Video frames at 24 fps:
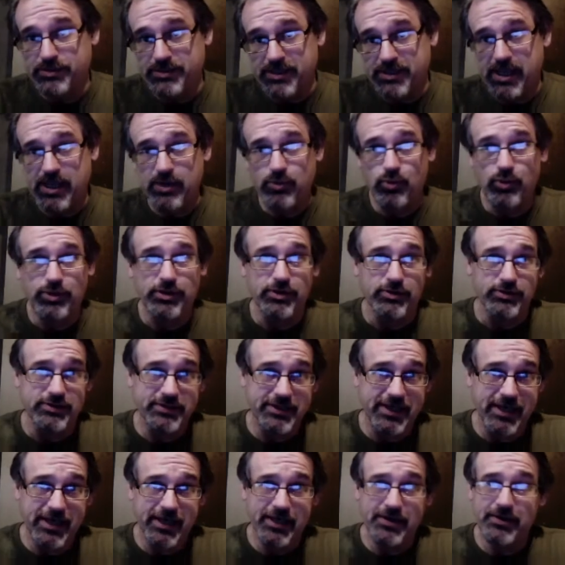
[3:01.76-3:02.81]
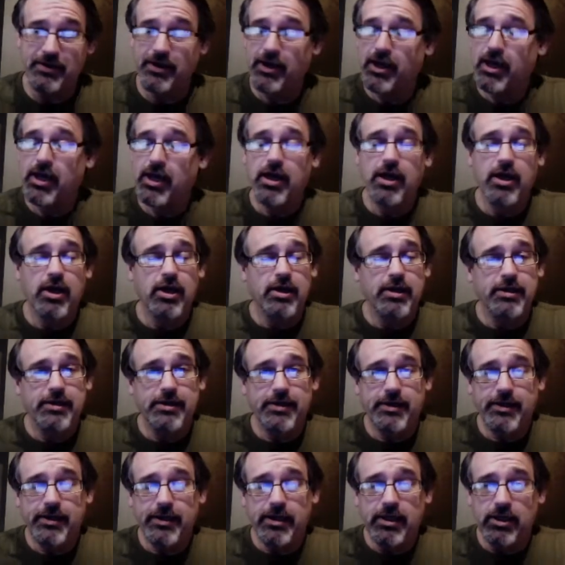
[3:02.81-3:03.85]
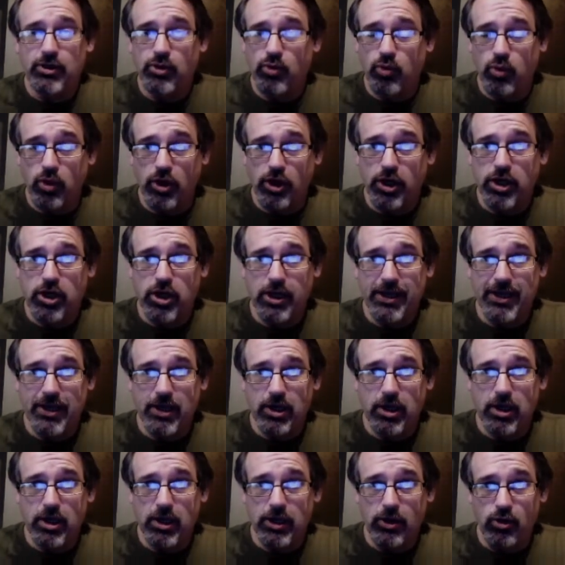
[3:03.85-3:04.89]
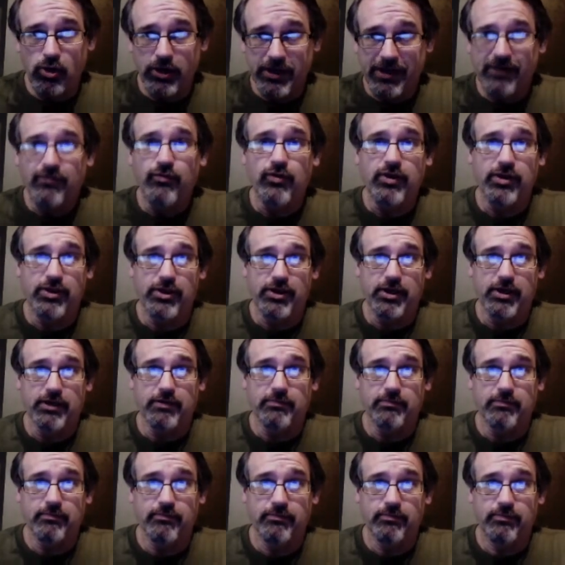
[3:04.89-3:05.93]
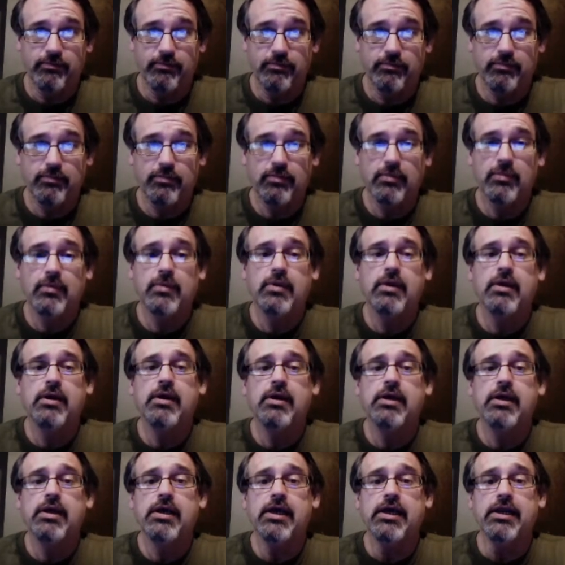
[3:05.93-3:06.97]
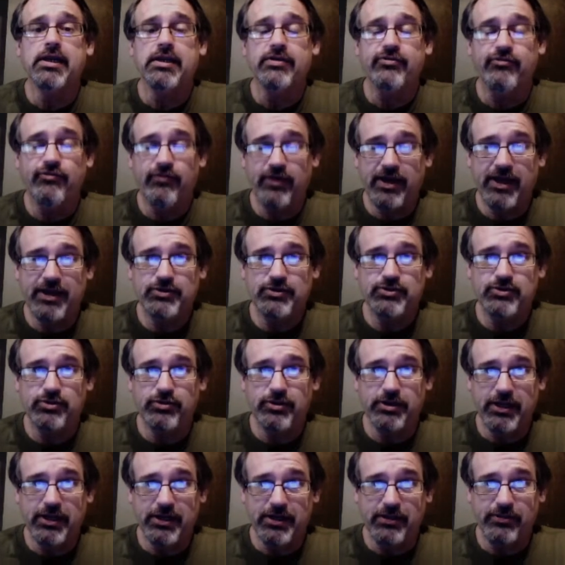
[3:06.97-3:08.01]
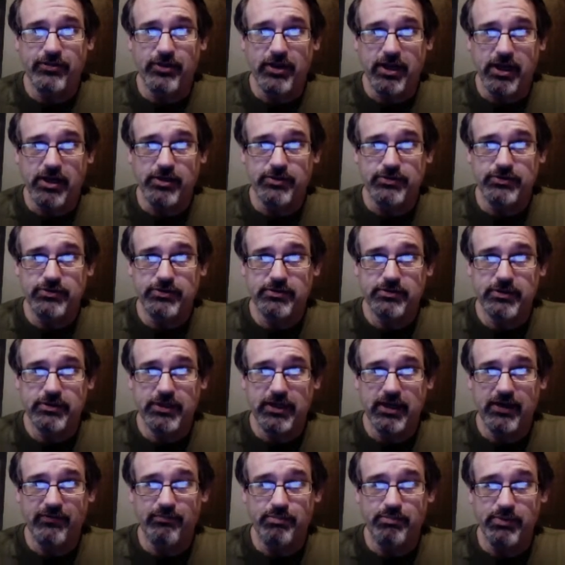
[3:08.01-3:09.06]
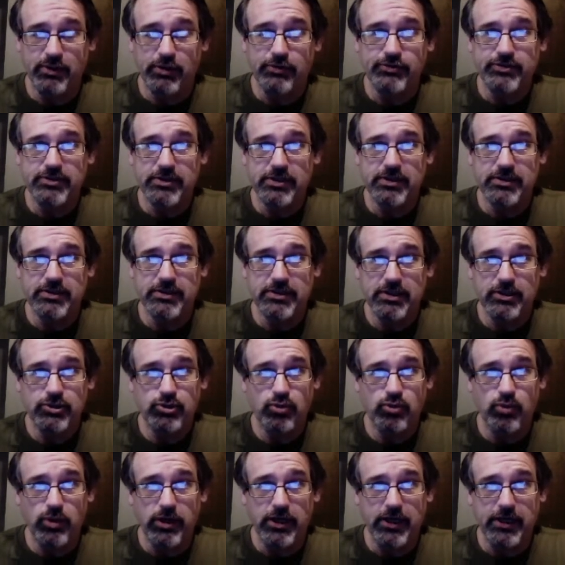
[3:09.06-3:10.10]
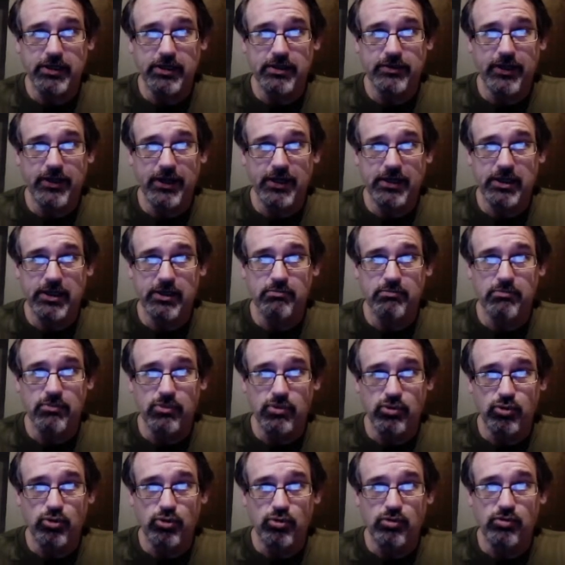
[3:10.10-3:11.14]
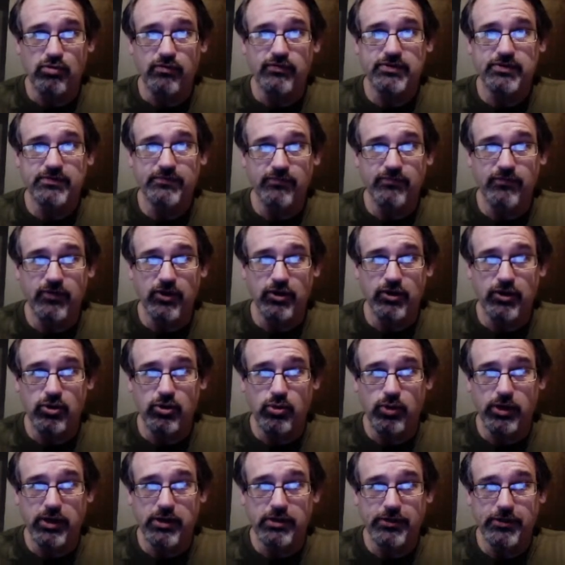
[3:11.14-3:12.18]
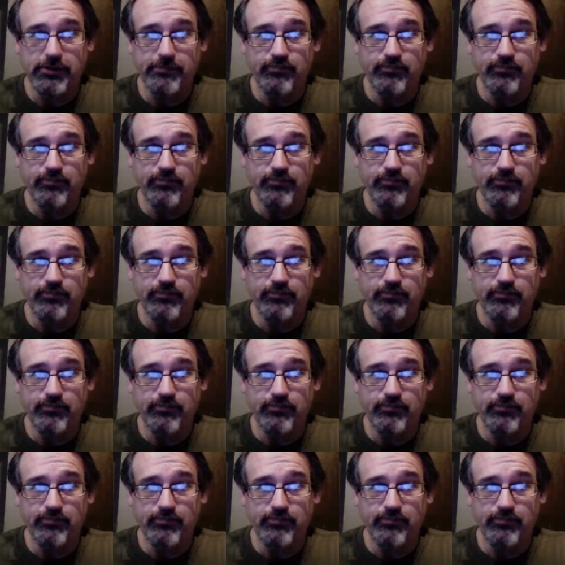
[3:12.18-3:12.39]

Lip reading: 8, Windows 10. It'll work on everything. And it is faster than anything else. They have built it in such a way that it moves very quickly.